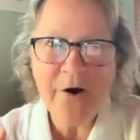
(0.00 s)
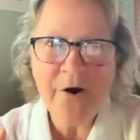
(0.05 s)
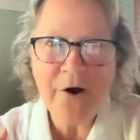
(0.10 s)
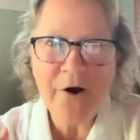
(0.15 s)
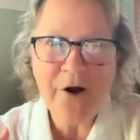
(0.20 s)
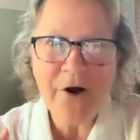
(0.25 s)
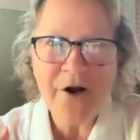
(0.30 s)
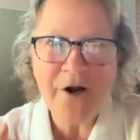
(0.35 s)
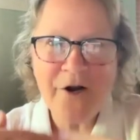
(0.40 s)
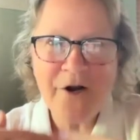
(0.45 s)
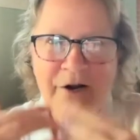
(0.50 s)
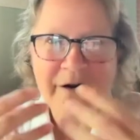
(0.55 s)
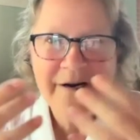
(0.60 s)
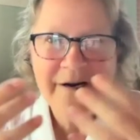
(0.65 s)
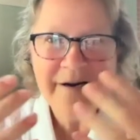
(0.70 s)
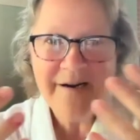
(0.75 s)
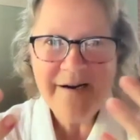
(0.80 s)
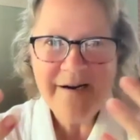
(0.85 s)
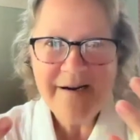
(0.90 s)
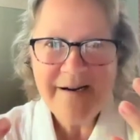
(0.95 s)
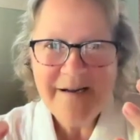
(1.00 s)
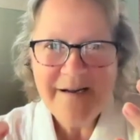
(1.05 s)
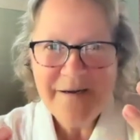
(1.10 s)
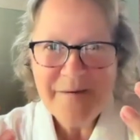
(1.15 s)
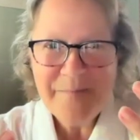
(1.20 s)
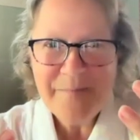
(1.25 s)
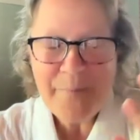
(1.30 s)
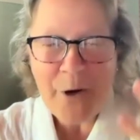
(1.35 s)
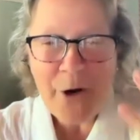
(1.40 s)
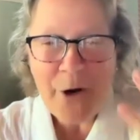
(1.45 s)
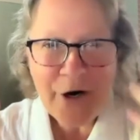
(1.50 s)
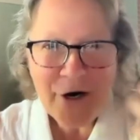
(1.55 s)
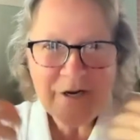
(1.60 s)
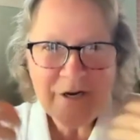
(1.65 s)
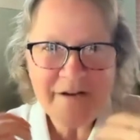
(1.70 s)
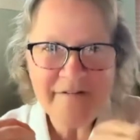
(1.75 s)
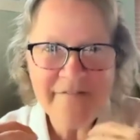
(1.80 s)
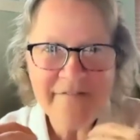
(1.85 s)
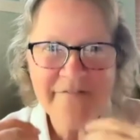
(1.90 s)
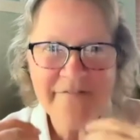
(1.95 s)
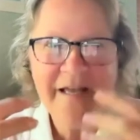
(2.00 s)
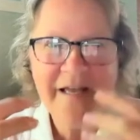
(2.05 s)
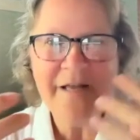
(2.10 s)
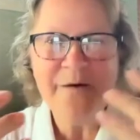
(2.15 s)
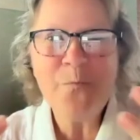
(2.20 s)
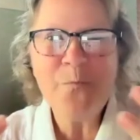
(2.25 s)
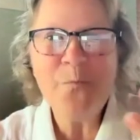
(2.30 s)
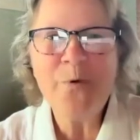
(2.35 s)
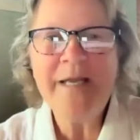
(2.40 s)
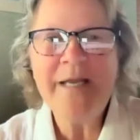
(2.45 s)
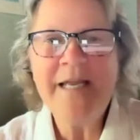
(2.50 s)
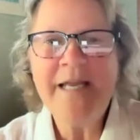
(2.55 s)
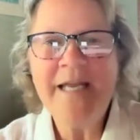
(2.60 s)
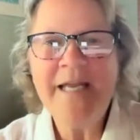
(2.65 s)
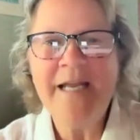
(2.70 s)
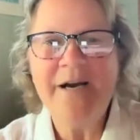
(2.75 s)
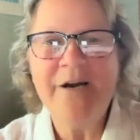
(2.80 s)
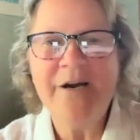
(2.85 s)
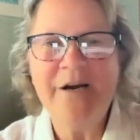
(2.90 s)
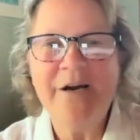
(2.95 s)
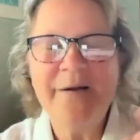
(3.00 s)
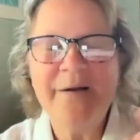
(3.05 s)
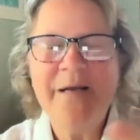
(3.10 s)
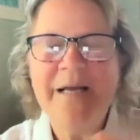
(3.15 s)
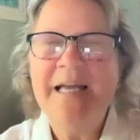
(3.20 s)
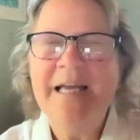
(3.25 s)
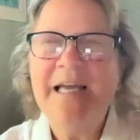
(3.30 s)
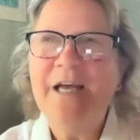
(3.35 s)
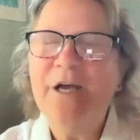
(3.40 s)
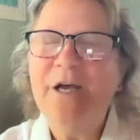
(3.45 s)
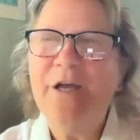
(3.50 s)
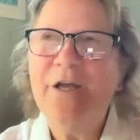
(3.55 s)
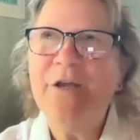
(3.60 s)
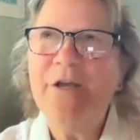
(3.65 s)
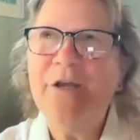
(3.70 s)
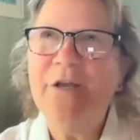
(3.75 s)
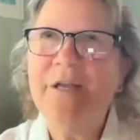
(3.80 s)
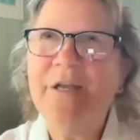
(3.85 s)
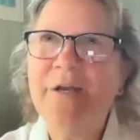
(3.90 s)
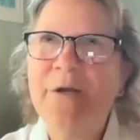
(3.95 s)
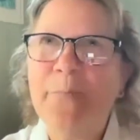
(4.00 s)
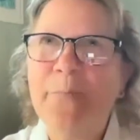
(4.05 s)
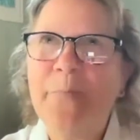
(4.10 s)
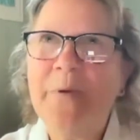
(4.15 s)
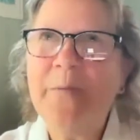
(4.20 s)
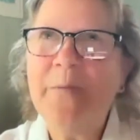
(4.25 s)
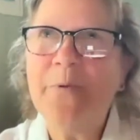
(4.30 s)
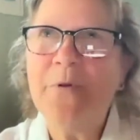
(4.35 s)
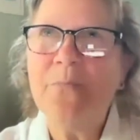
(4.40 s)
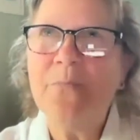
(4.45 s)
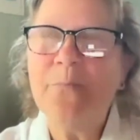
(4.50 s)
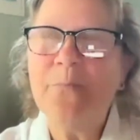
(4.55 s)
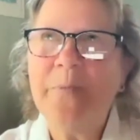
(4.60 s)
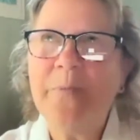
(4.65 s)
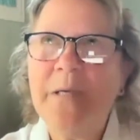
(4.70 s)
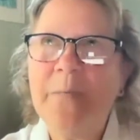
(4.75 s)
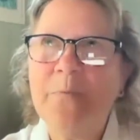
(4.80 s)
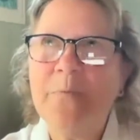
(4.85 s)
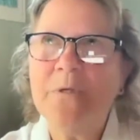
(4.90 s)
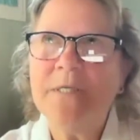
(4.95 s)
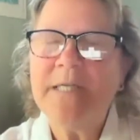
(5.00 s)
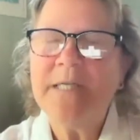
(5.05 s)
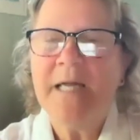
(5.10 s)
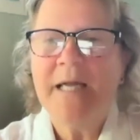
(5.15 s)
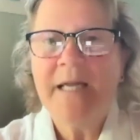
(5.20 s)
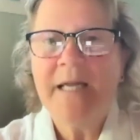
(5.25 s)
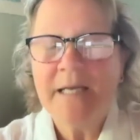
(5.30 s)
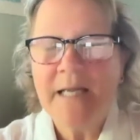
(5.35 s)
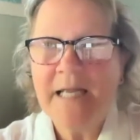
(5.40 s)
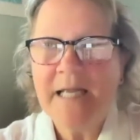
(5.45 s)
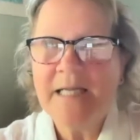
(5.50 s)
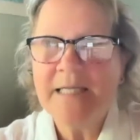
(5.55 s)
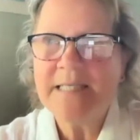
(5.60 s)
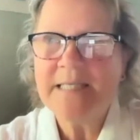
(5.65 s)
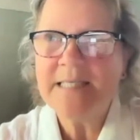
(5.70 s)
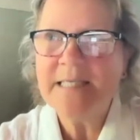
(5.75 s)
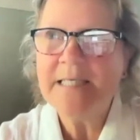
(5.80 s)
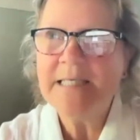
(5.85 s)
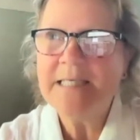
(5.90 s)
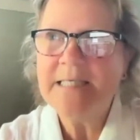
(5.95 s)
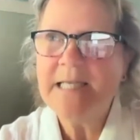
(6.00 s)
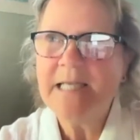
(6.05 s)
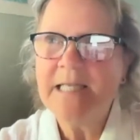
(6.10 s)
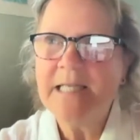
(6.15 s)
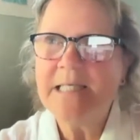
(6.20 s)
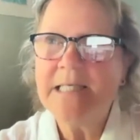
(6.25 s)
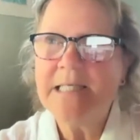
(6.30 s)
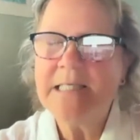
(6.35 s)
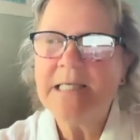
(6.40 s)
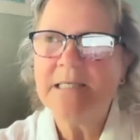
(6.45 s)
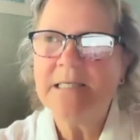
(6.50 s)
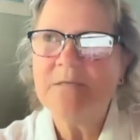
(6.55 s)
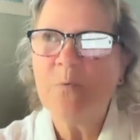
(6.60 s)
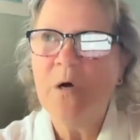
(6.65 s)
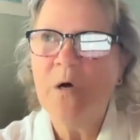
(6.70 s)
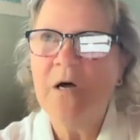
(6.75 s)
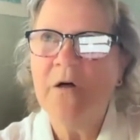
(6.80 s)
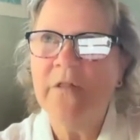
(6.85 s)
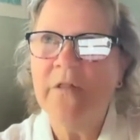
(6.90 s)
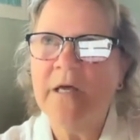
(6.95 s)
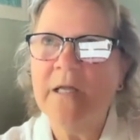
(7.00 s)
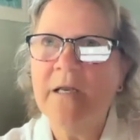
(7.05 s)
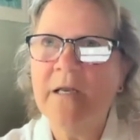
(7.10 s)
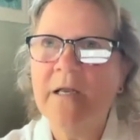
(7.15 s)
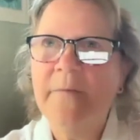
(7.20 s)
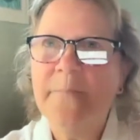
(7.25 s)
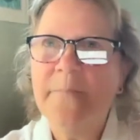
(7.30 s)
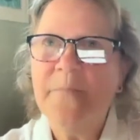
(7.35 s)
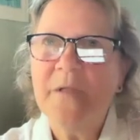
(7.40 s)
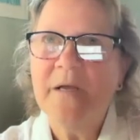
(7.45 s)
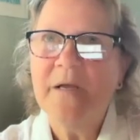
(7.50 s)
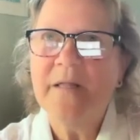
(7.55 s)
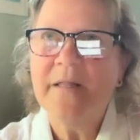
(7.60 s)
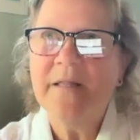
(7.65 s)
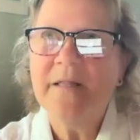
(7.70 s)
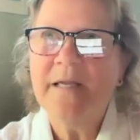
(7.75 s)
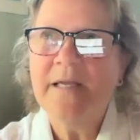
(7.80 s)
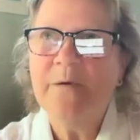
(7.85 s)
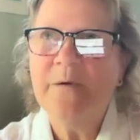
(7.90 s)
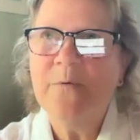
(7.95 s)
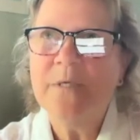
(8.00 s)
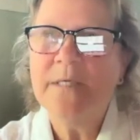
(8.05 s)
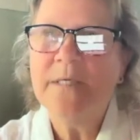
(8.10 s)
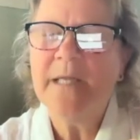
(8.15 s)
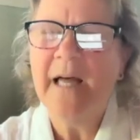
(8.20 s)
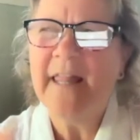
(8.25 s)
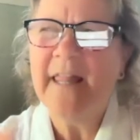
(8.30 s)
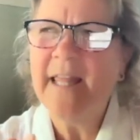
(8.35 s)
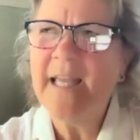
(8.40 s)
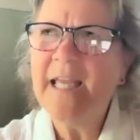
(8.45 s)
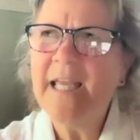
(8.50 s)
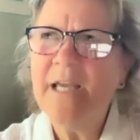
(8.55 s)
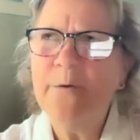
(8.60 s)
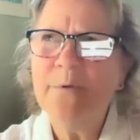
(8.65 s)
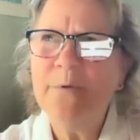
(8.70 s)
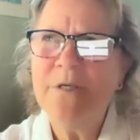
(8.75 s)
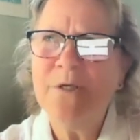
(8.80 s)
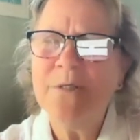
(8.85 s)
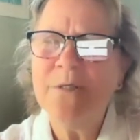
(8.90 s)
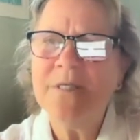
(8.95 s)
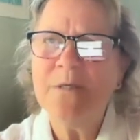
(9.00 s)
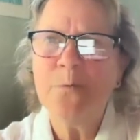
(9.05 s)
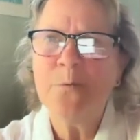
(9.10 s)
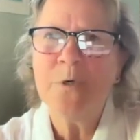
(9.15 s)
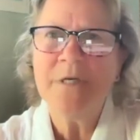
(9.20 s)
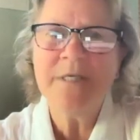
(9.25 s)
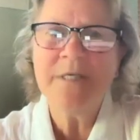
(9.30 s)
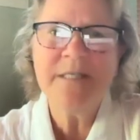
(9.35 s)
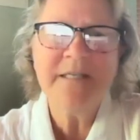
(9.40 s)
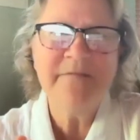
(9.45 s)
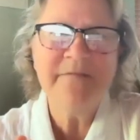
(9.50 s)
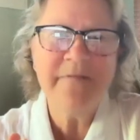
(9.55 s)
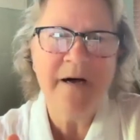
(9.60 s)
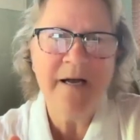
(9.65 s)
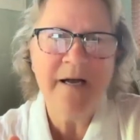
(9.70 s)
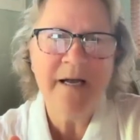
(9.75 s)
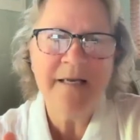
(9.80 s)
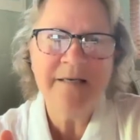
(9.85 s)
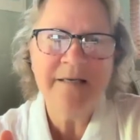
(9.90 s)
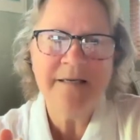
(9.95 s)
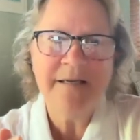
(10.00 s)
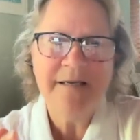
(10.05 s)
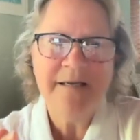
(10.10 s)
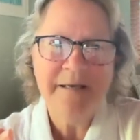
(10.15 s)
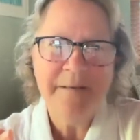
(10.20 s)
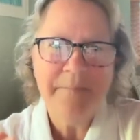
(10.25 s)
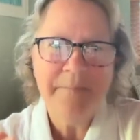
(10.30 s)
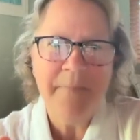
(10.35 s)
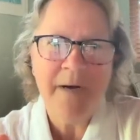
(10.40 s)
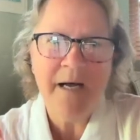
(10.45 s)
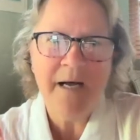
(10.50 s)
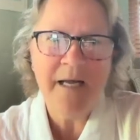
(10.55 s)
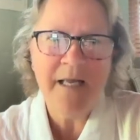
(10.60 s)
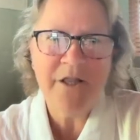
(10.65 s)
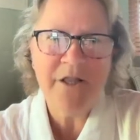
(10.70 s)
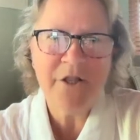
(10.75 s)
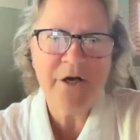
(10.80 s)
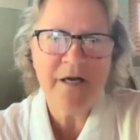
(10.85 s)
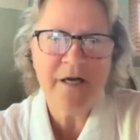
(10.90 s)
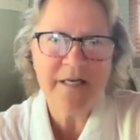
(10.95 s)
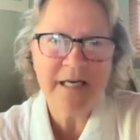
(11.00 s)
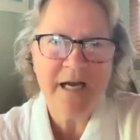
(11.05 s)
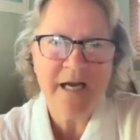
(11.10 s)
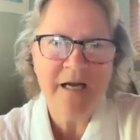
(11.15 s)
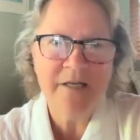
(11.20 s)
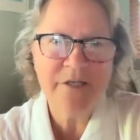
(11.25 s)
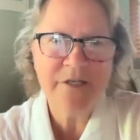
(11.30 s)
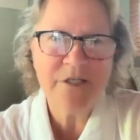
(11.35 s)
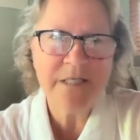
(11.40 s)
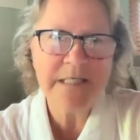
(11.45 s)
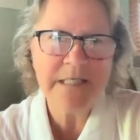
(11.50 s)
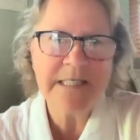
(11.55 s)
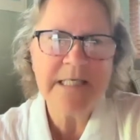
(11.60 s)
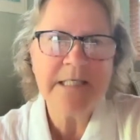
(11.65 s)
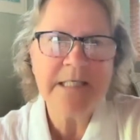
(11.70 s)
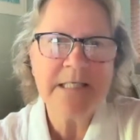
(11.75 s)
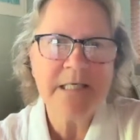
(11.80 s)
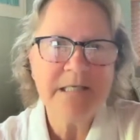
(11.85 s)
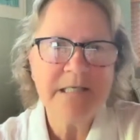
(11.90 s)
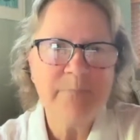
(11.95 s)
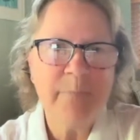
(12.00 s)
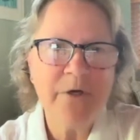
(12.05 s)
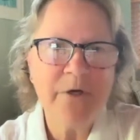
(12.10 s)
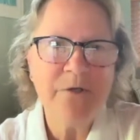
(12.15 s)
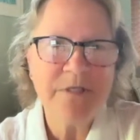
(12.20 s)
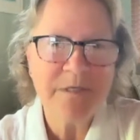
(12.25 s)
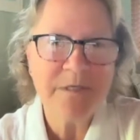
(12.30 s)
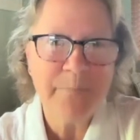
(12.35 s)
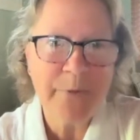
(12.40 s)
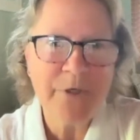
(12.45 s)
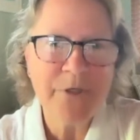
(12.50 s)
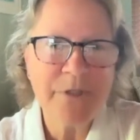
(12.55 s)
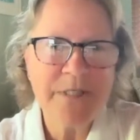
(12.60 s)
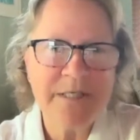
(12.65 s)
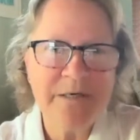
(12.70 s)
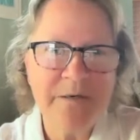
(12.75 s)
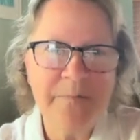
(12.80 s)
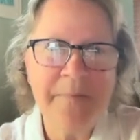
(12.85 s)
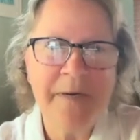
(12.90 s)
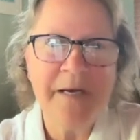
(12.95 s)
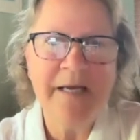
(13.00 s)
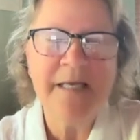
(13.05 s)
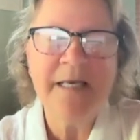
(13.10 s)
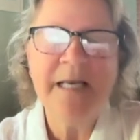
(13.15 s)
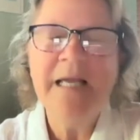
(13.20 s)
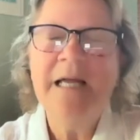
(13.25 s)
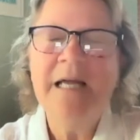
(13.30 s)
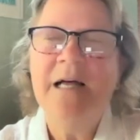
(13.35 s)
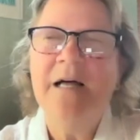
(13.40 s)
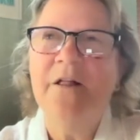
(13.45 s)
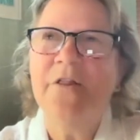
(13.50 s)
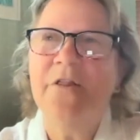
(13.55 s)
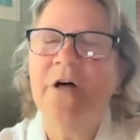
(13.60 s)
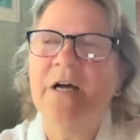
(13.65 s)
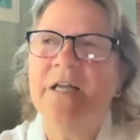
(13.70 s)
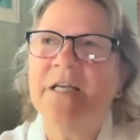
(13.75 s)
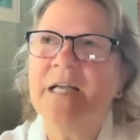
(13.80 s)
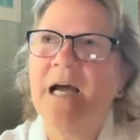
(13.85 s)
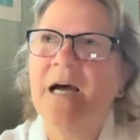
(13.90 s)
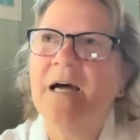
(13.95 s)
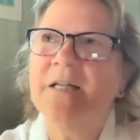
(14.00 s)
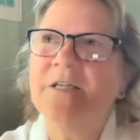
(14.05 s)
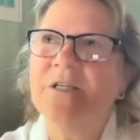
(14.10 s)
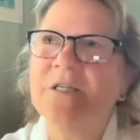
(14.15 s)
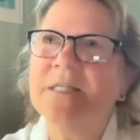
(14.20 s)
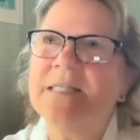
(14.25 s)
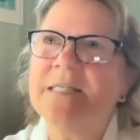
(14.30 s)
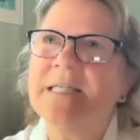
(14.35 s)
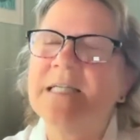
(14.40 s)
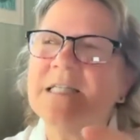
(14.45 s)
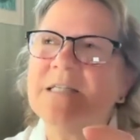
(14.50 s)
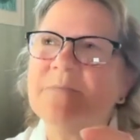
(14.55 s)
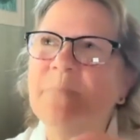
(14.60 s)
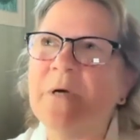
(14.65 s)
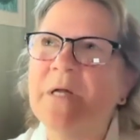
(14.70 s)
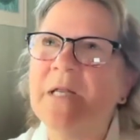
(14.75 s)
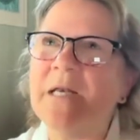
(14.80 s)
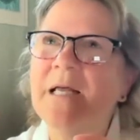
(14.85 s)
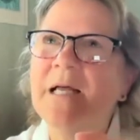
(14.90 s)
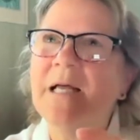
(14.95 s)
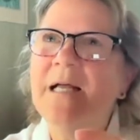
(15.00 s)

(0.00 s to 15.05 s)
are part of and we are you know people people say and i guess Syd said this as well that he would i think he would use the words divine mind thought and consciousness as opposed to personal mind thought and consciousness but